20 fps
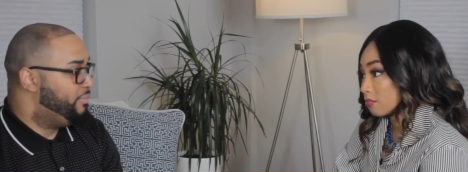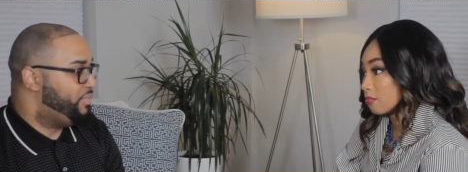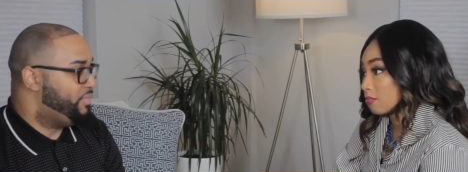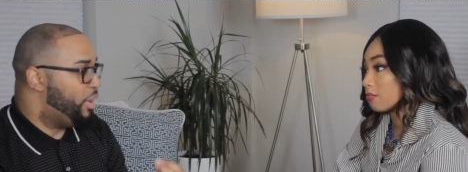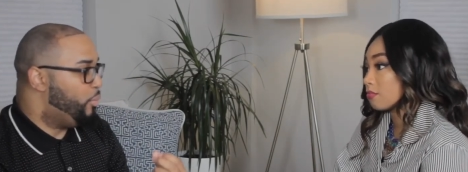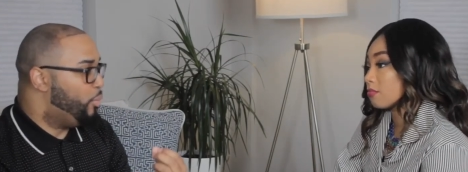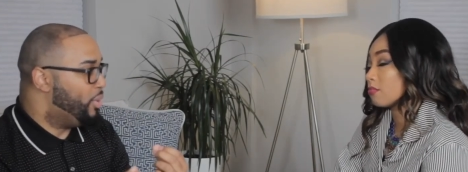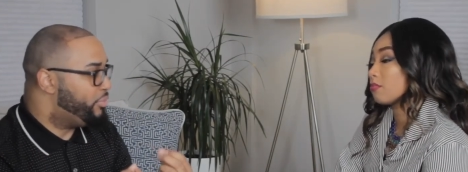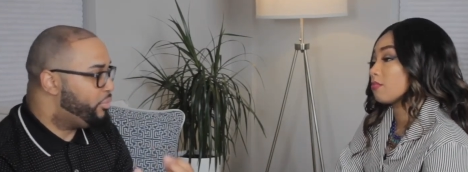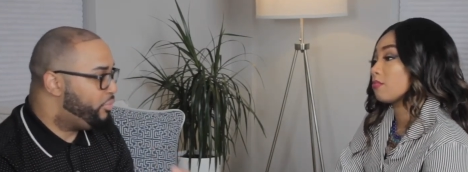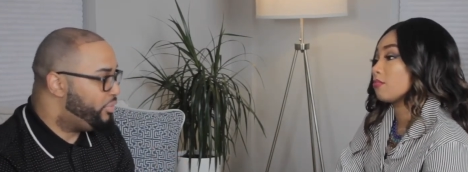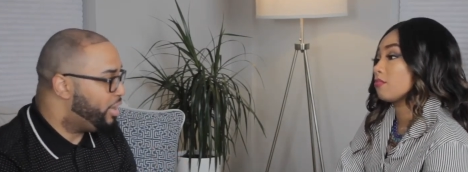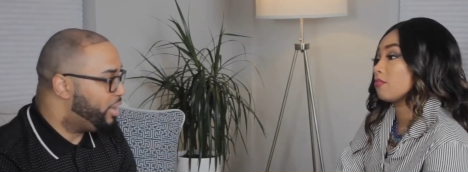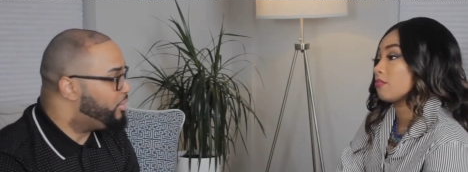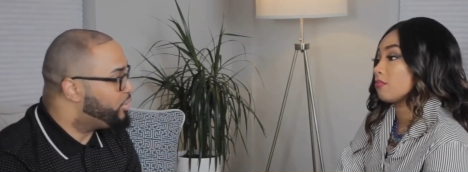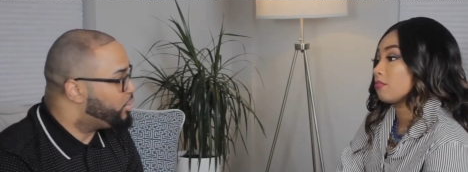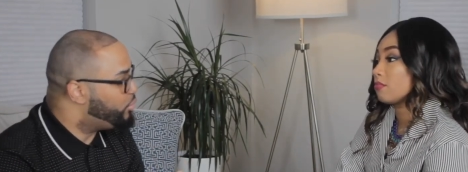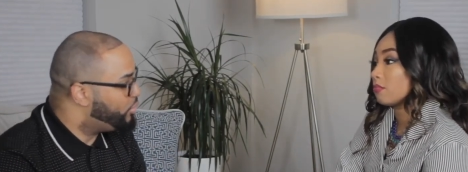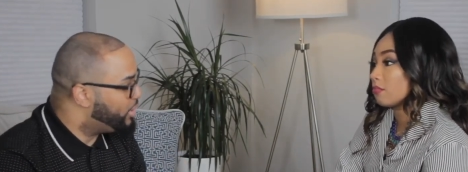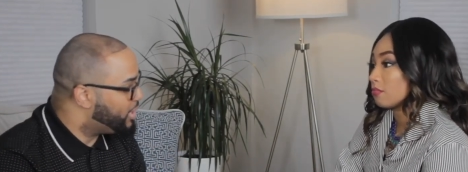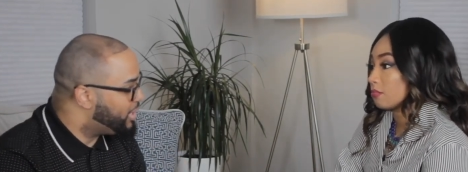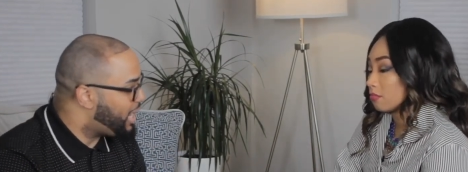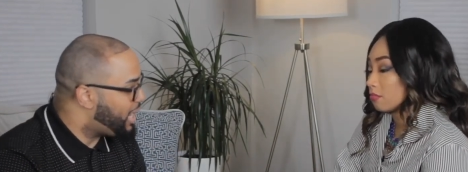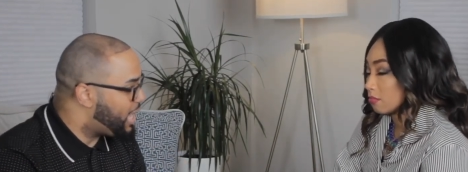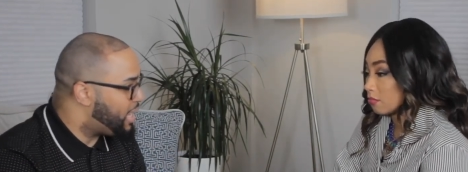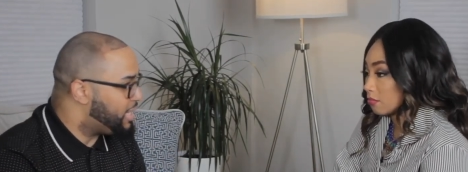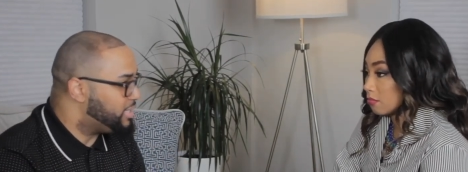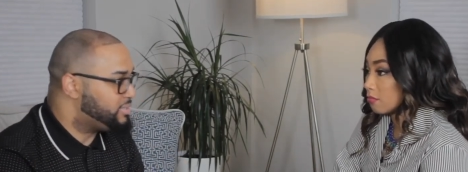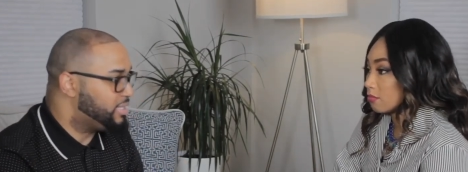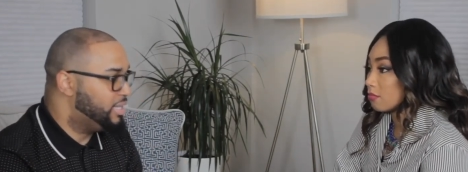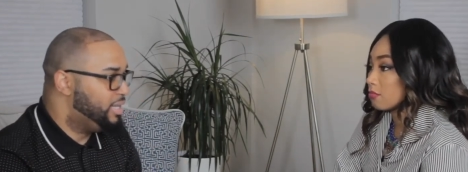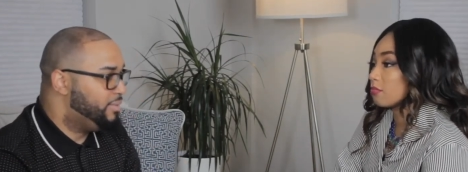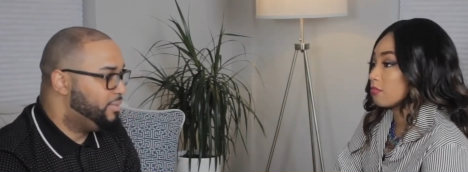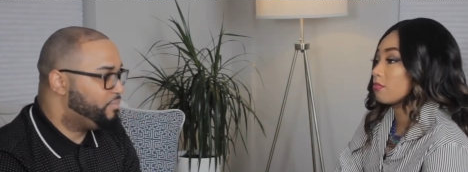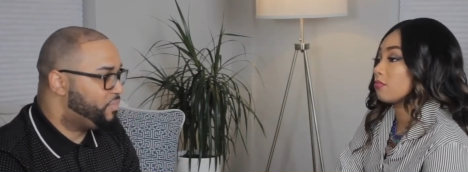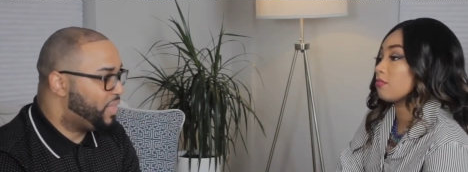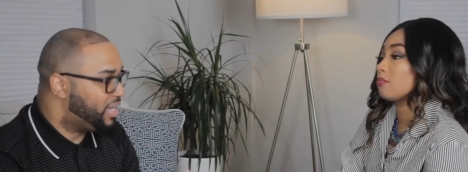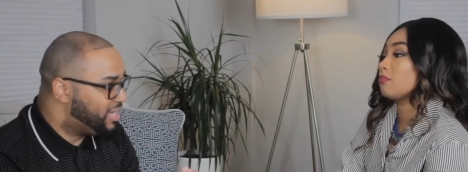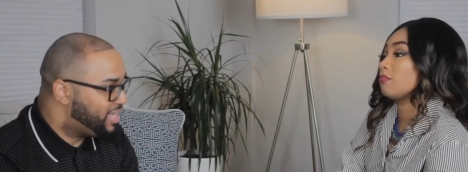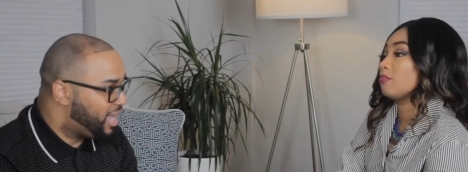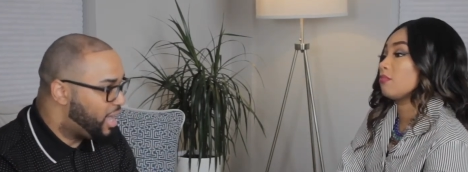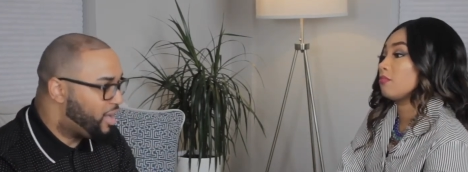Speaker 1: that we fail to realize that